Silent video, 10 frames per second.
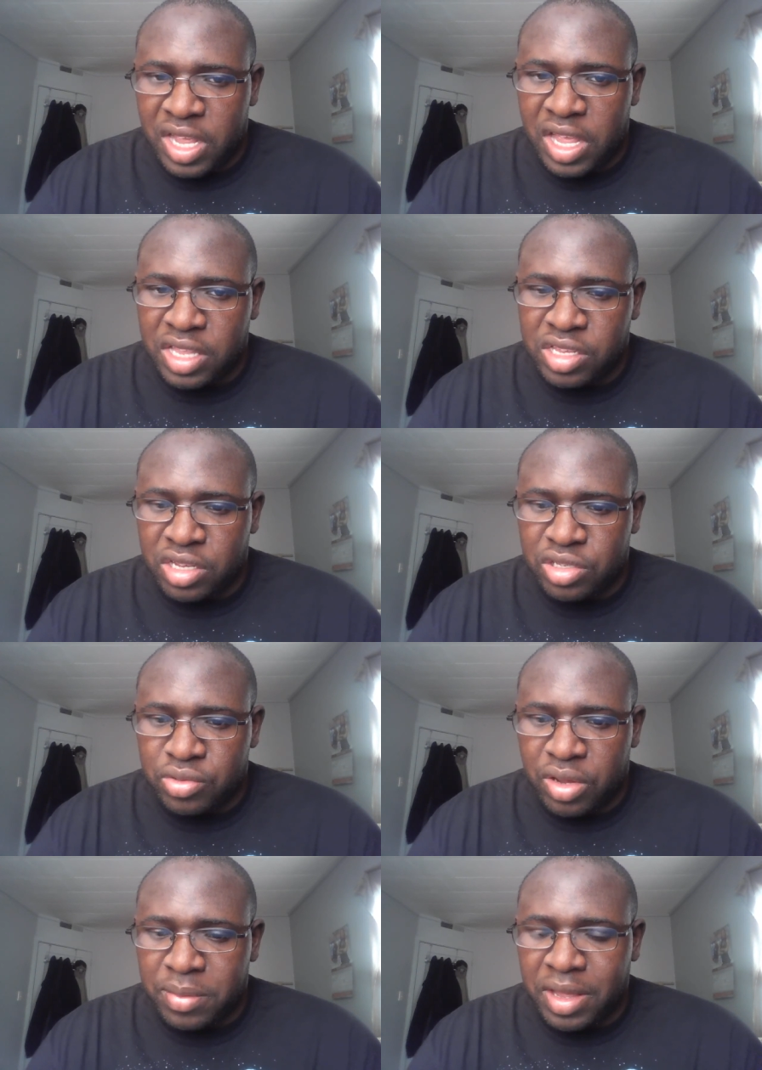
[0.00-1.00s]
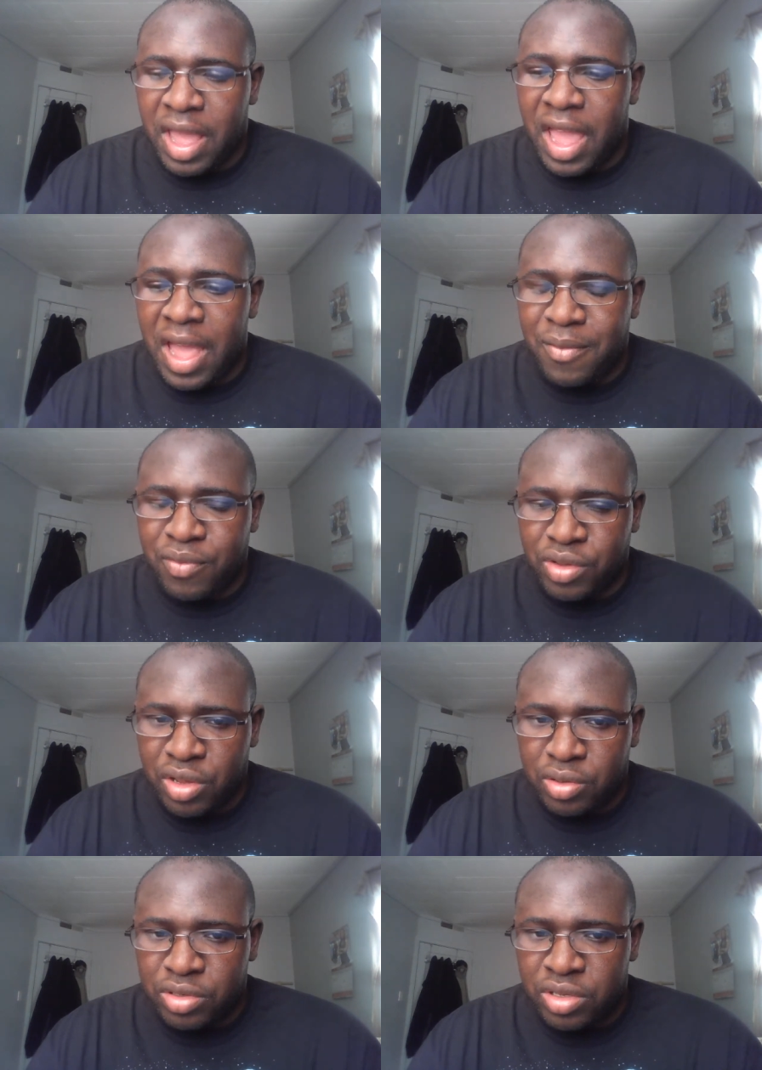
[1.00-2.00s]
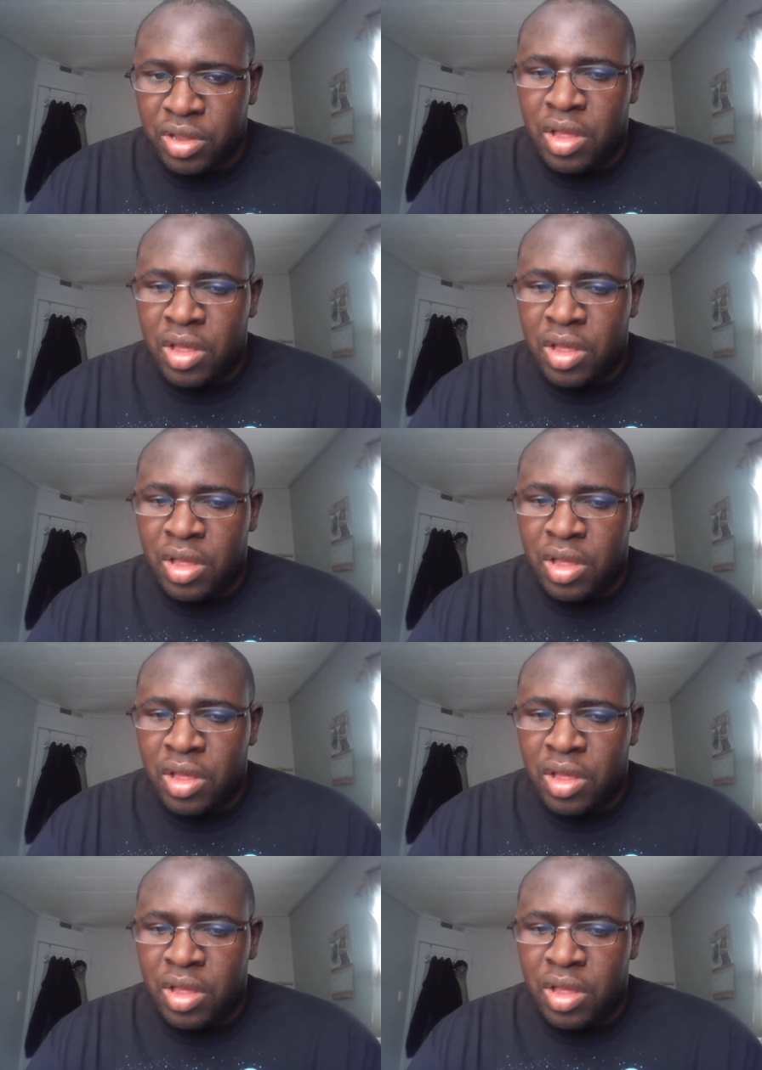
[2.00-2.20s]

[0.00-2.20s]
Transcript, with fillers: that uh, streaming app for those,